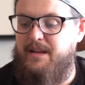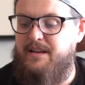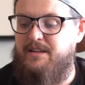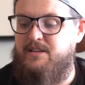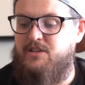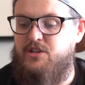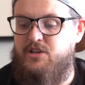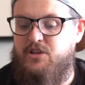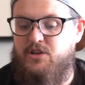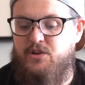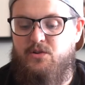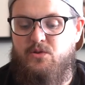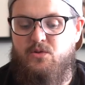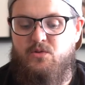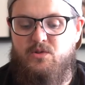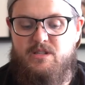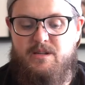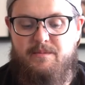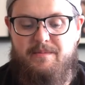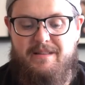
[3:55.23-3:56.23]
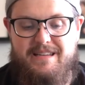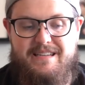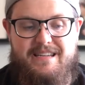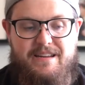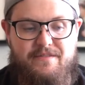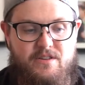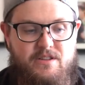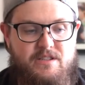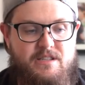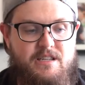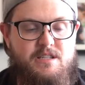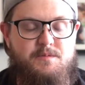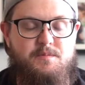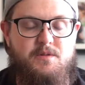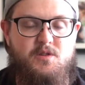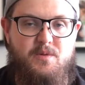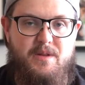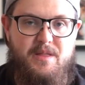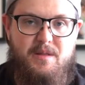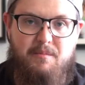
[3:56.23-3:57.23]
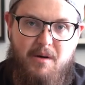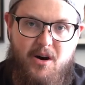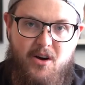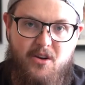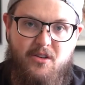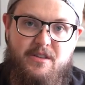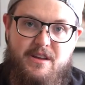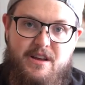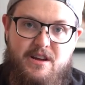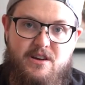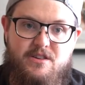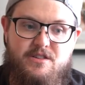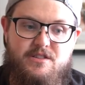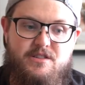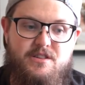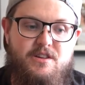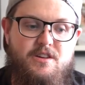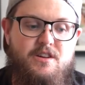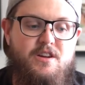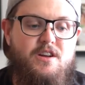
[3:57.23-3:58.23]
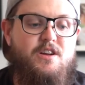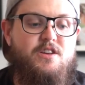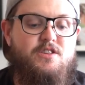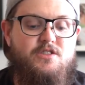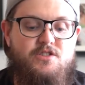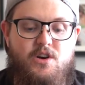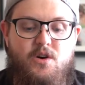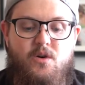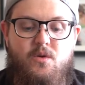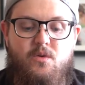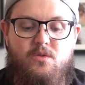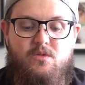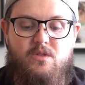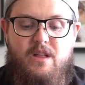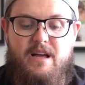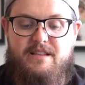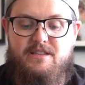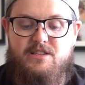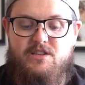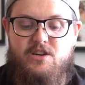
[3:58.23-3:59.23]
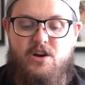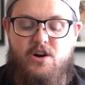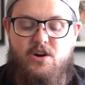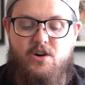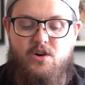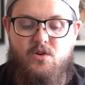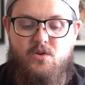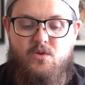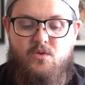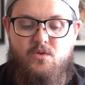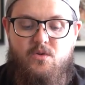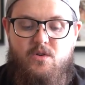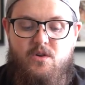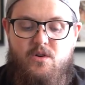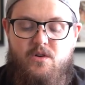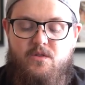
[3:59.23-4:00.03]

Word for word: into some of the differences between the model years. So let's go